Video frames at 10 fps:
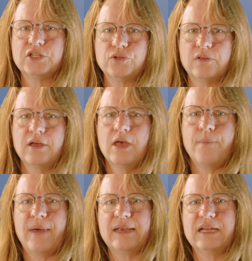So the
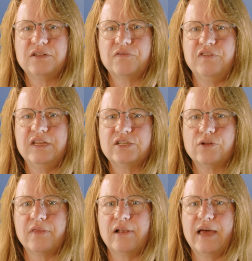magnetic field
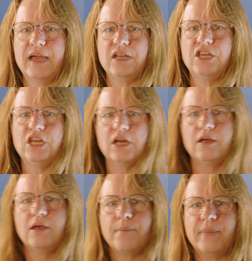on the line here
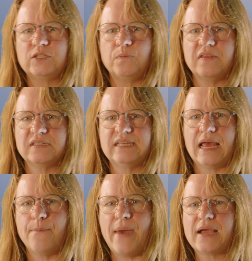must be the
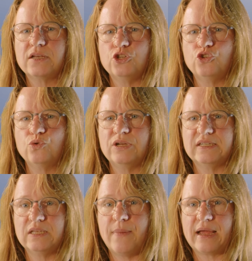same magnitude
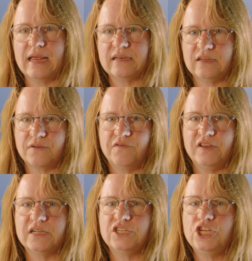as the magnetic
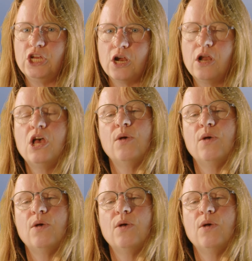field here,